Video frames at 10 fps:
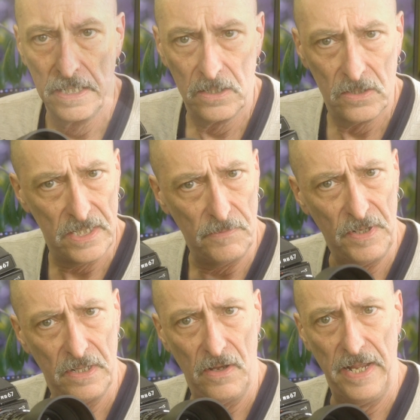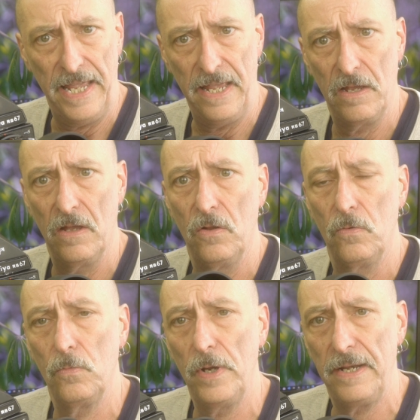Something that I hear
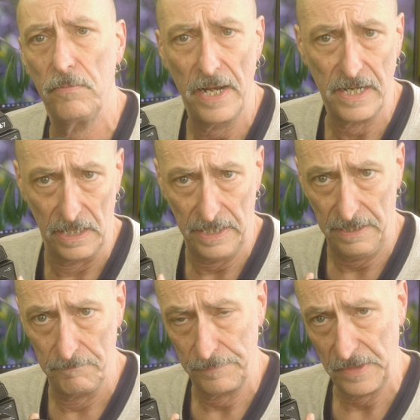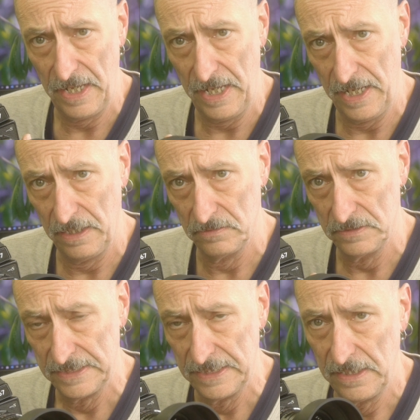really regularly
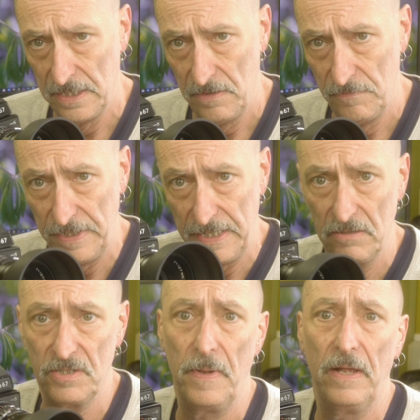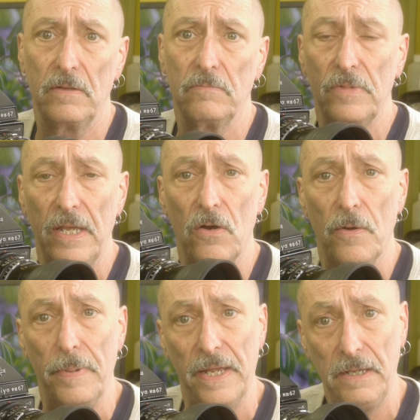in videos about the
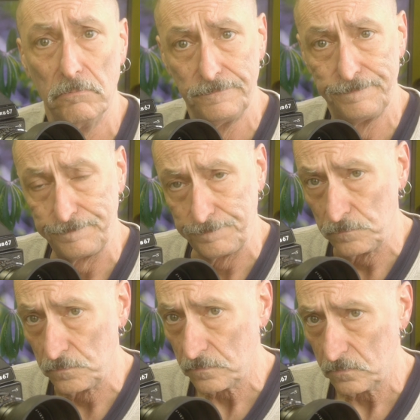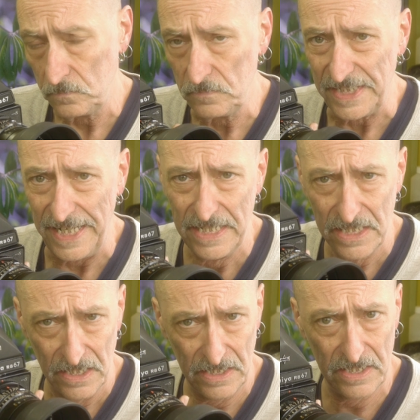RB
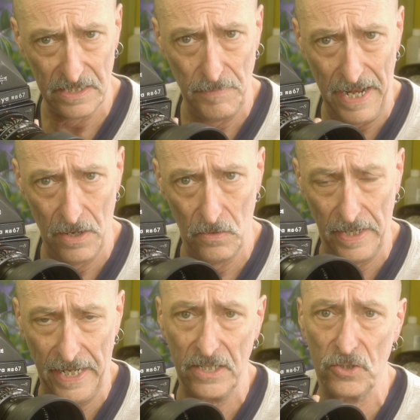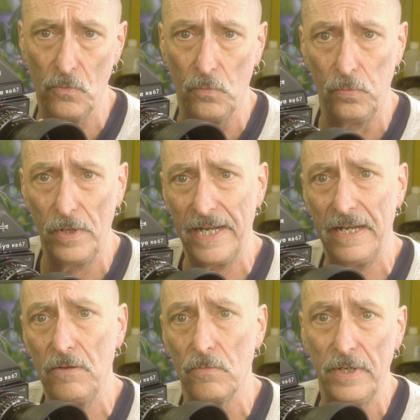is that somehow it's
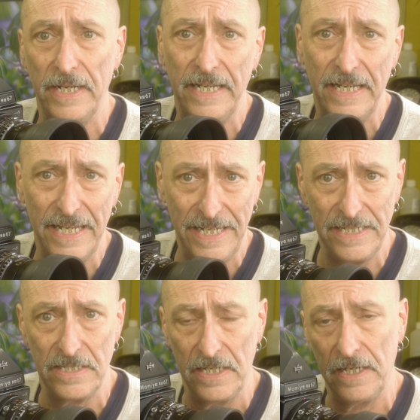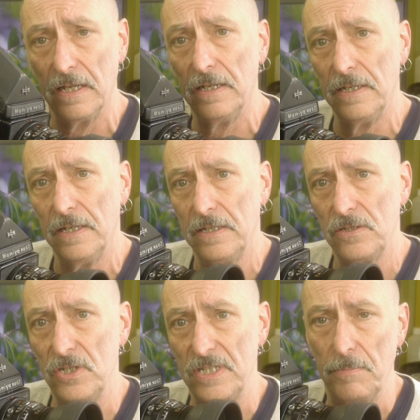really, really easy
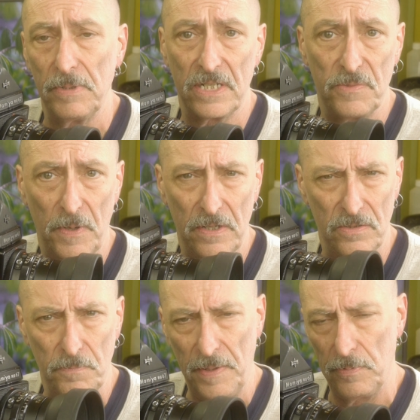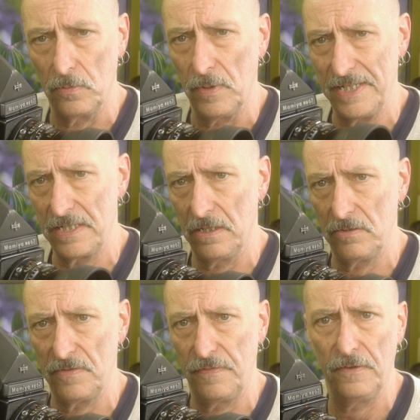to double expose and people waste
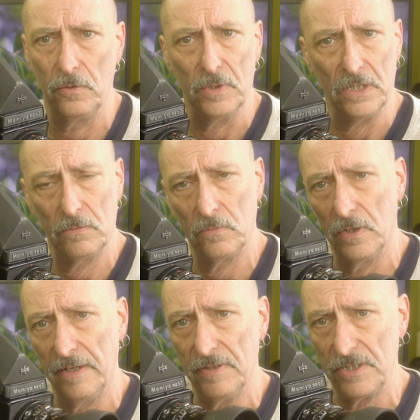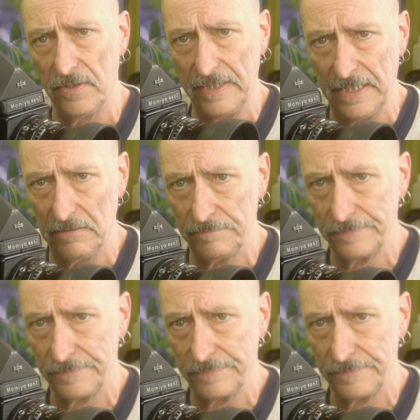loads of film and whatever doing that.